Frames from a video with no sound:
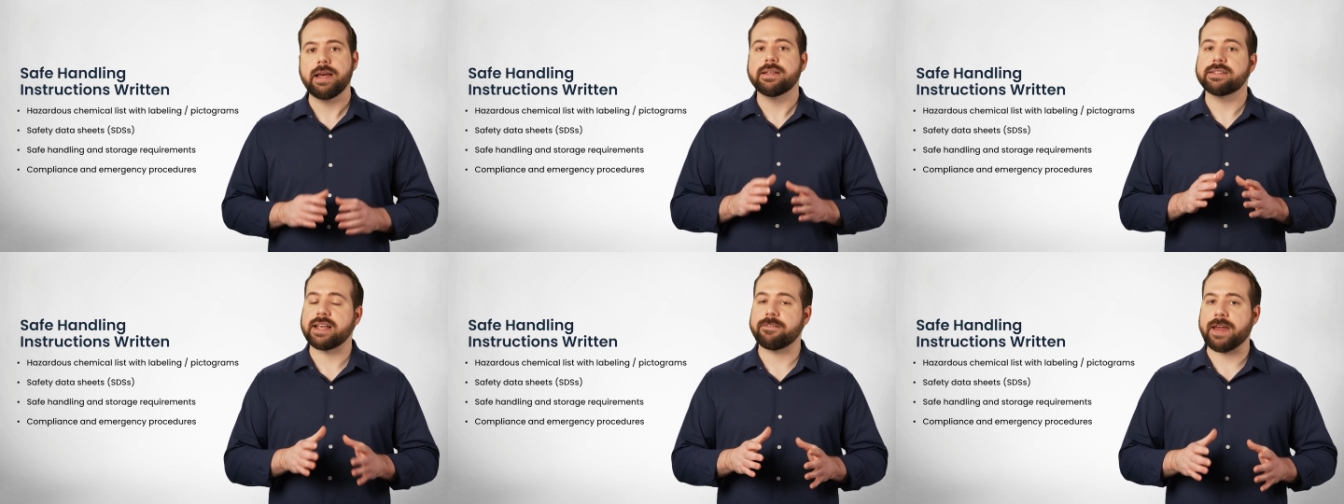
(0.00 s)

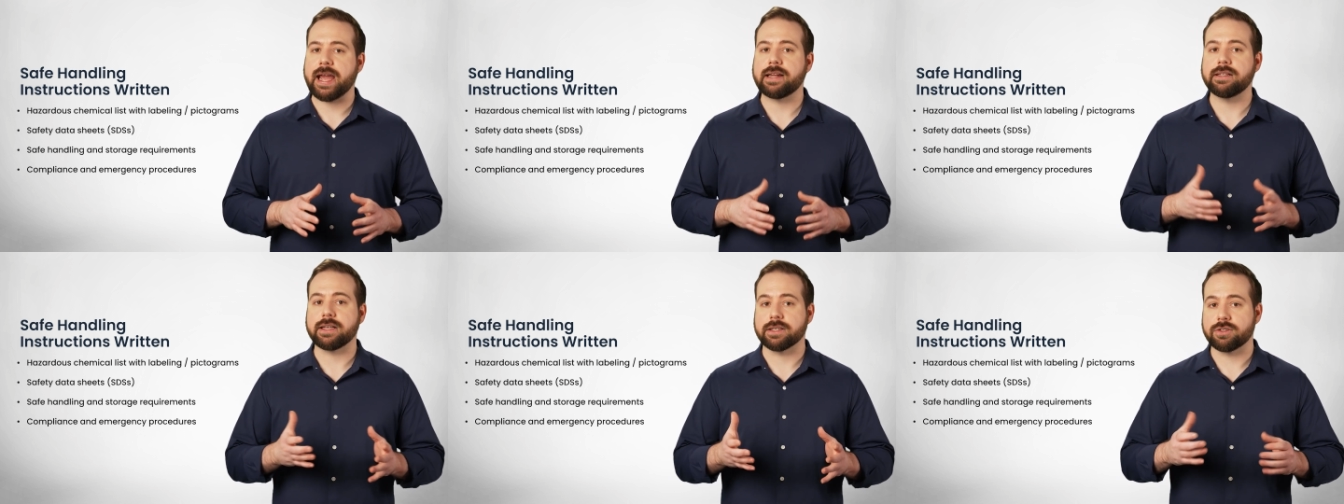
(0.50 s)
safe
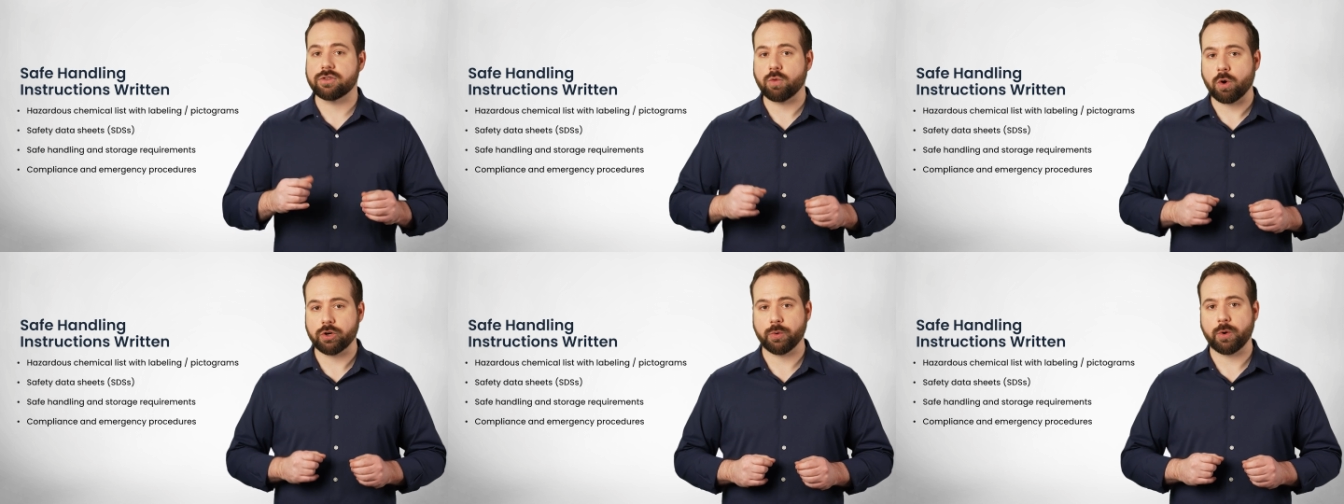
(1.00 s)
handling and
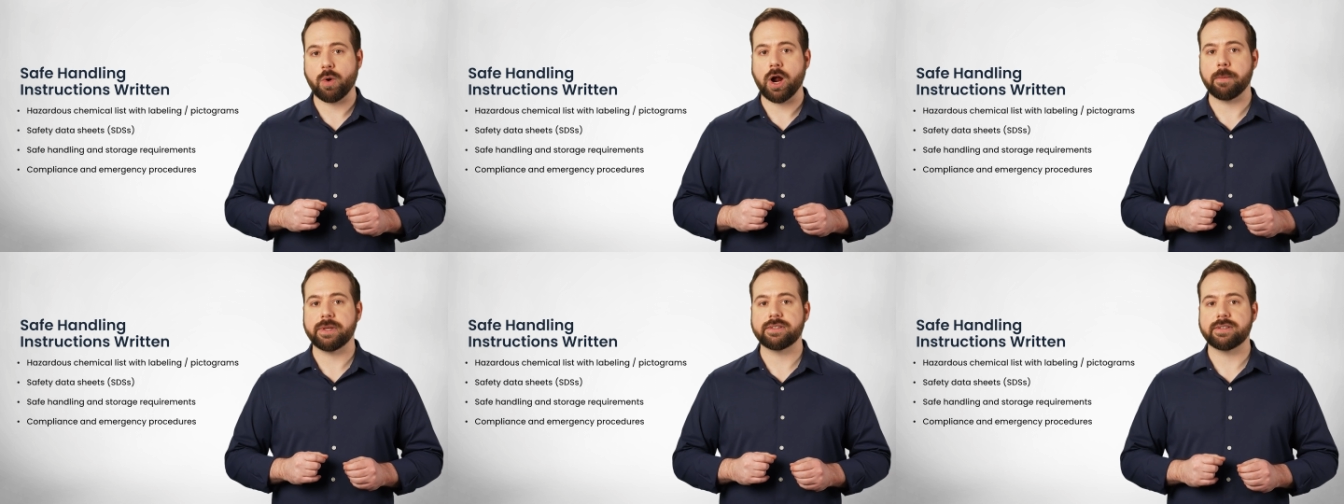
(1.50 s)
storage
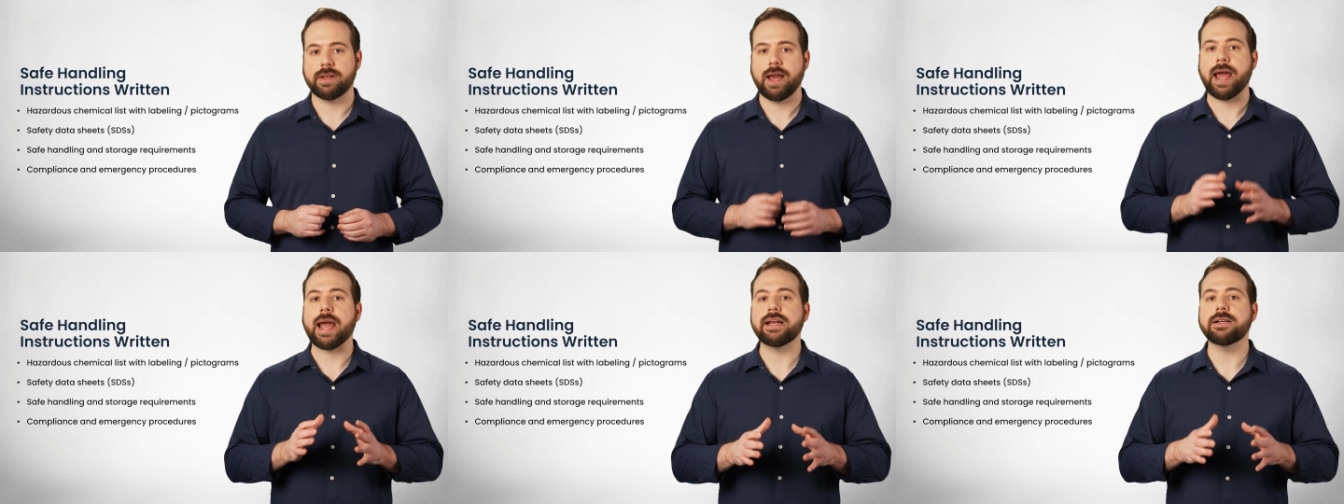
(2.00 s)
requirements,
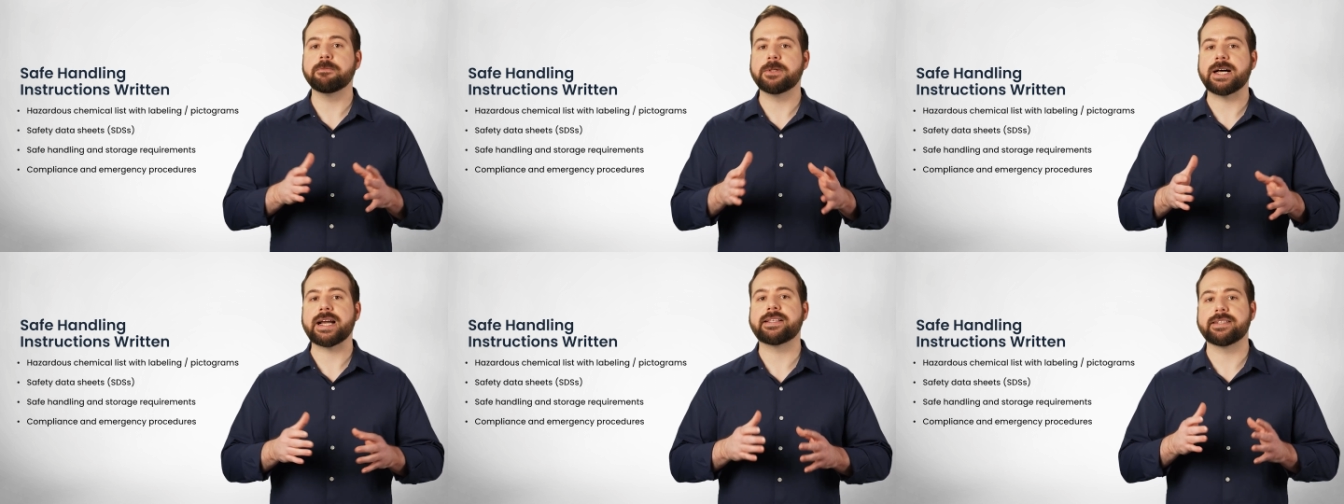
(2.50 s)
and
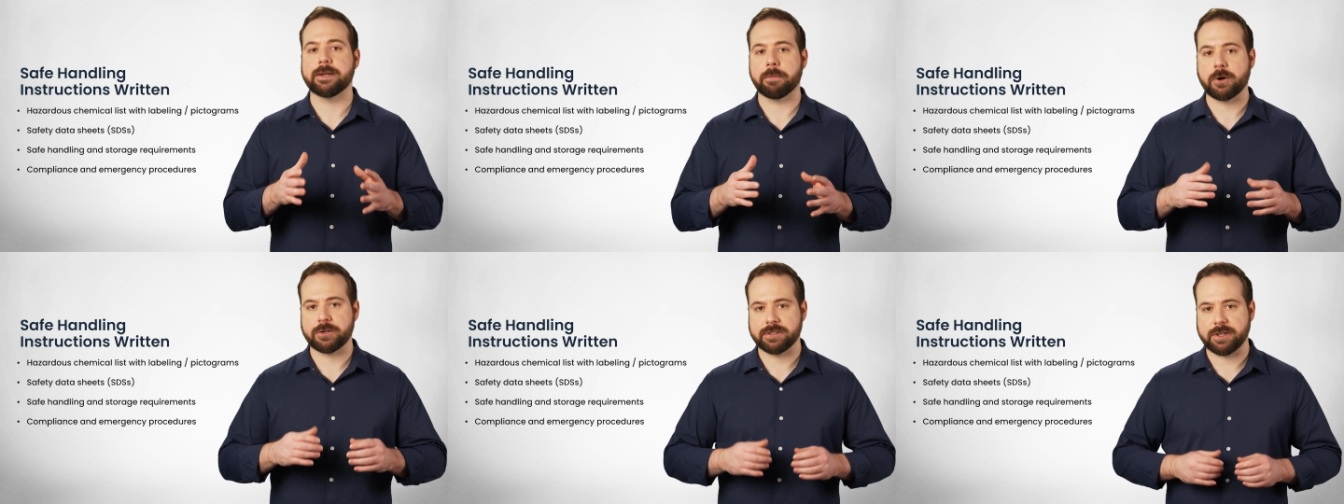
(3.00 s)
compliance and
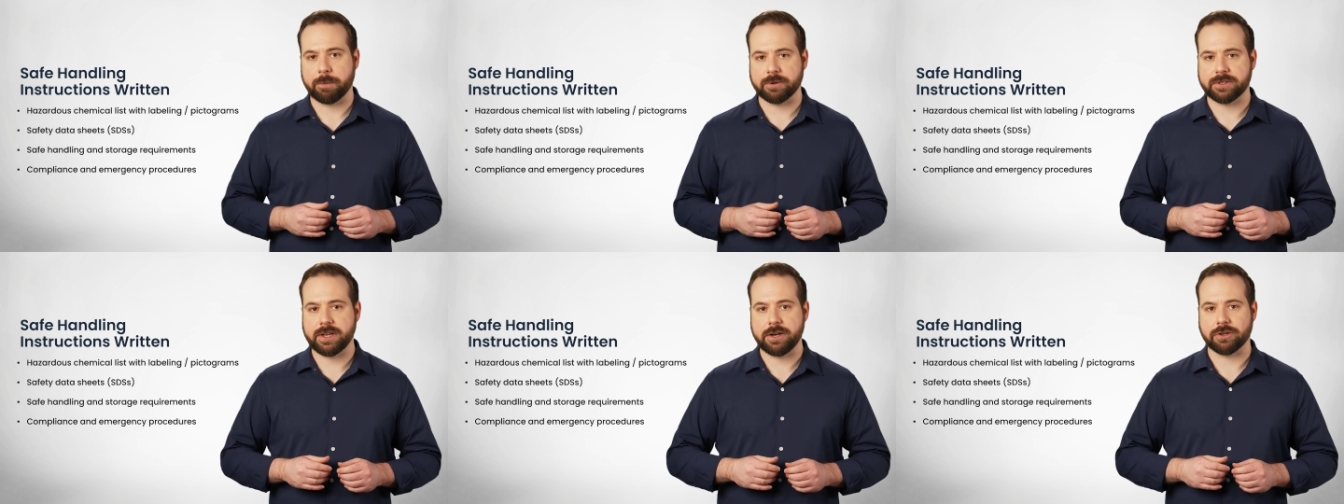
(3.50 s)
emergency
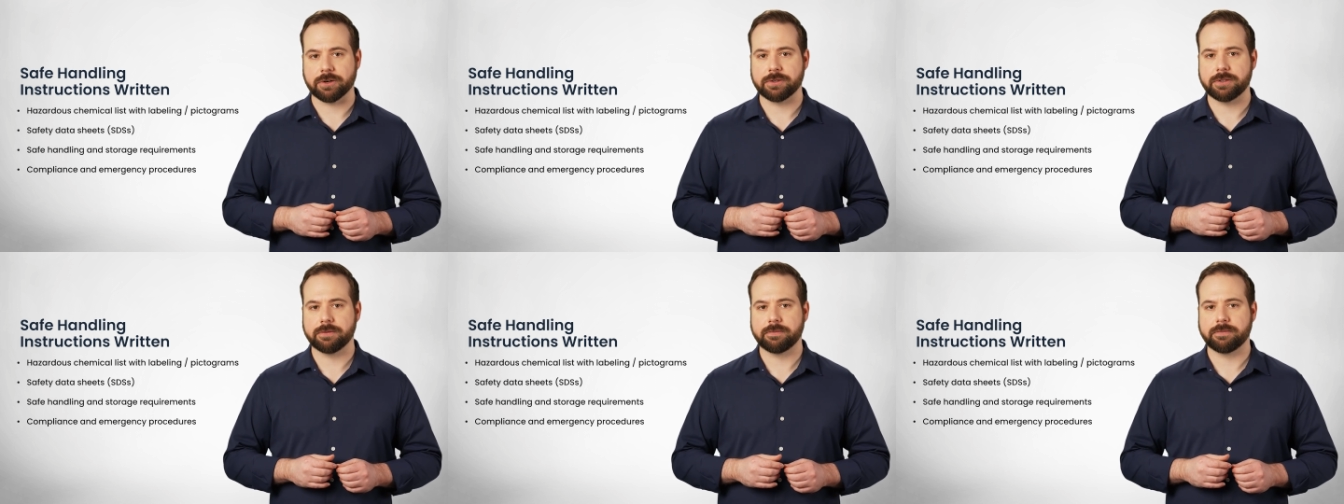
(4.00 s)
procedures.